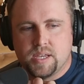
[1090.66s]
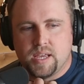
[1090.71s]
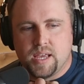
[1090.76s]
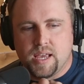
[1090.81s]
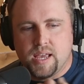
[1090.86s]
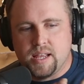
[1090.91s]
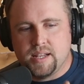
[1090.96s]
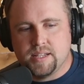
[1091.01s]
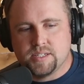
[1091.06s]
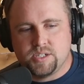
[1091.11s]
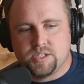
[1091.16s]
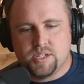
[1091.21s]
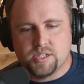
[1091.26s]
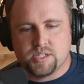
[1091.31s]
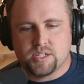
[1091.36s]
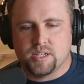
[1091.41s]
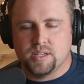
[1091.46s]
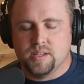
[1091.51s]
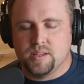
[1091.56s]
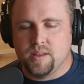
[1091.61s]

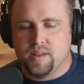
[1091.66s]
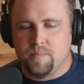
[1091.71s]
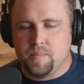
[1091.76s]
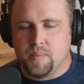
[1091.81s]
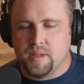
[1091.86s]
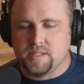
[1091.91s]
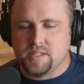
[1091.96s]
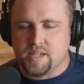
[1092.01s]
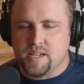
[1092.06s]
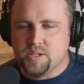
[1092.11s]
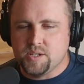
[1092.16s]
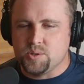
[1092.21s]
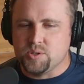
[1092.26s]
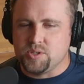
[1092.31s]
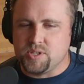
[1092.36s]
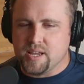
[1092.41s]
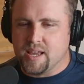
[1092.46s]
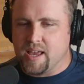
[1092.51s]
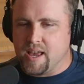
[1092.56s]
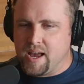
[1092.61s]
it's
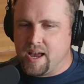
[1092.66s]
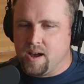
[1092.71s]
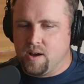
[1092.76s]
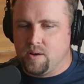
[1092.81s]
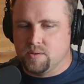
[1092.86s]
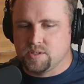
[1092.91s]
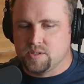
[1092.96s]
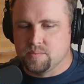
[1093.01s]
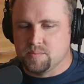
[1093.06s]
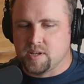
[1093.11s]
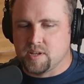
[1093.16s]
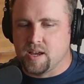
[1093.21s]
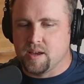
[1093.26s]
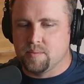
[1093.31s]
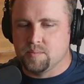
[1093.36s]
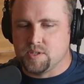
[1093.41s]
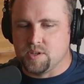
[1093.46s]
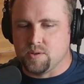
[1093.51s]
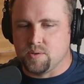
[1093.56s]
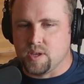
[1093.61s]
interesting how
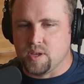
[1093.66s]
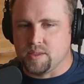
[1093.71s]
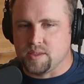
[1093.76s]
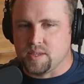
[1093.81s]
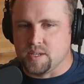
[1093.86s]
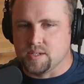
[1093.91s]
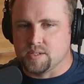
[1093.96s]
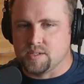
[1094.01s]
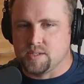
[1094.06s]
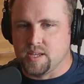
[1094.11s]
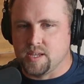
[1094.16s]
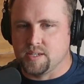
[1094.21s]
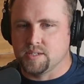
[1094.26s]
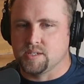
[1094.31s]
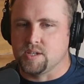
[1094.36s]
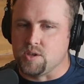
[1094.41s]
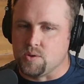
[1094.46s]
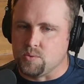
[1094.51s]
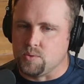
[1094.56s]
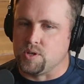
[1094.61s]
sometimes you get these things
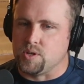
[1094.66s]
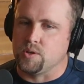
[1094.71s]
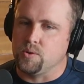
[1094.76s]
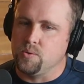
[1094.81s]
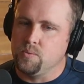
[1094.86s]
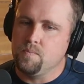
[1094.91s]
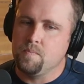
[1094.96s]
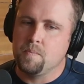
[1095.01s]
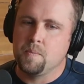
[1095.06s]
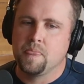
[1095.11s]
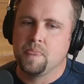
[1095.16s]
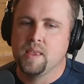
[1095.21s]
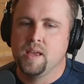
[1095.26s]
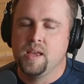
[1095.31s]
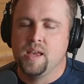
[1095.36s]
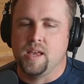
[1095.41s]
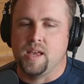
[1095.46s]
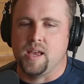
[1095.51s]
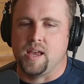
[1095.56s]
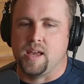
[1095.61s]
that you do
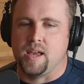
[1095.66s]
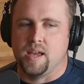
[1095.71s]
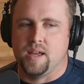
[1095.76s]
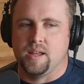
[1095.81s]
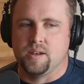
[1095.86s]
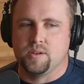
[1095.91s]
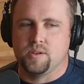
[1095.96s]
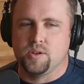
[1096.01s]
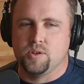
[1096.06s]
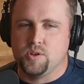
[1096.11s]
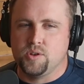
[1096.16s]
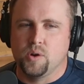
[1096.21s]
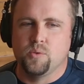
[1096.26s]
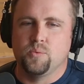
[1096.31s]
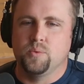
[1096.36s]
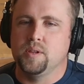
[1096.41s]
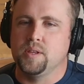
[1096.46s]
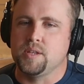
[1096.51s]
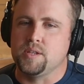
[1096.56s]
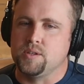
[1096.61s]
and you don't
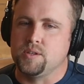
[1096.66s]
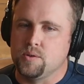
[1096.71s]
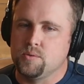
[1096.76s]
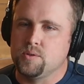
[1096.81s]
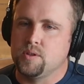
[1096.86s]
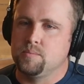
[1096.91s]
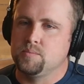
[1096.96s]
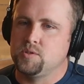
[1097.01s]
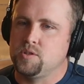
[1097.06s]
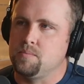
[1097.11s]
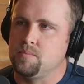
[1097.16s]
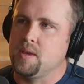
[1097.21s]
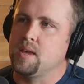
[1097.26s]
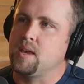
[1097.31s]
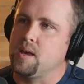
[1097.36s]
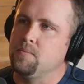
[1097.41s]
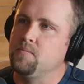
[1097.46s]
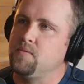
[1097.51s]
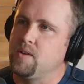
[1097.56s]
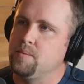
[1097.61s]
really do them to
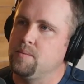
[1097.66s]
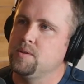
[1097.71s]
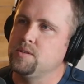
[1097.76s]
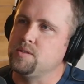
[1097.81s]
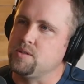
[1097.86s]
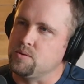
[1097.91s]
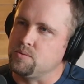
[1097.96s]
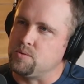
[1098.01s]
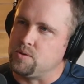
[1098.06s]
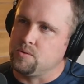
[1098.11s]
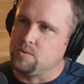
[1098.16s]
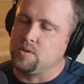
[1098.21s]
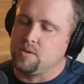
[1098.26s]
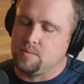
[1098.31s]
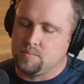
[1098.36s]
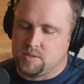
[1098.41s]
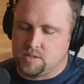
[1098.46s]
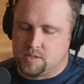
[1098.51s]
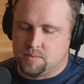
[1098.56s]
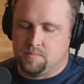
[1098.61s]
become famous. You do
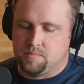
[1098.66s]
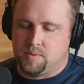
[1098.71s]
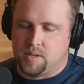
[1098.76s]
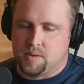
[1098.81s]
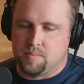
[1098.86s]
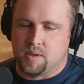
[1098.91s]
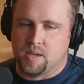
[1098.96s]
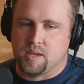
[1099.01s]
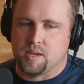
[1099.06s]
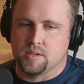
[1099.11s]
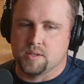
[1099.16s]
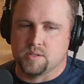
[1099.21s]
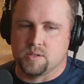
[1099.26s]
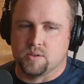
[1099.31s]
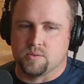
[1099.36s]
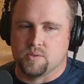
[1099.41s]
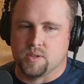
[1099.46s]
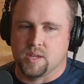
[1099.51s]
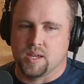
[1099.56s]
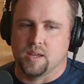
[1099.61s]
them simply because
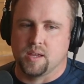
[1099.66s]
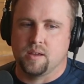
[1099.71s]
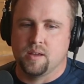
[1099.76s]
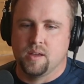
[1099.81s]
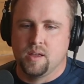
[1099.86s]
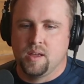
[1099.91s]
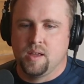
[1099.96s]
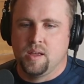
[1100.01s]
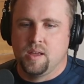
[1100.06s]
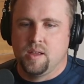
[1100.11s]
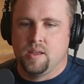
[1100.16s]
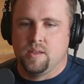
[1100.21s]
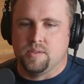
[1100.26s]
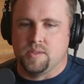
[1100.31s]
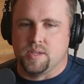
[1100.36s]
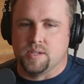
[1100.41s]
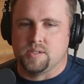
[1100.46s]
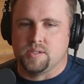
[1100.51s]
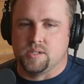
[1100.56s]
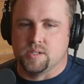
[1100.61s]
you think
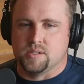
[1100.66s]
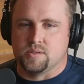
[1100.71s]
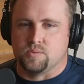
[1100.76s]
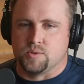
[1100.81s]
this is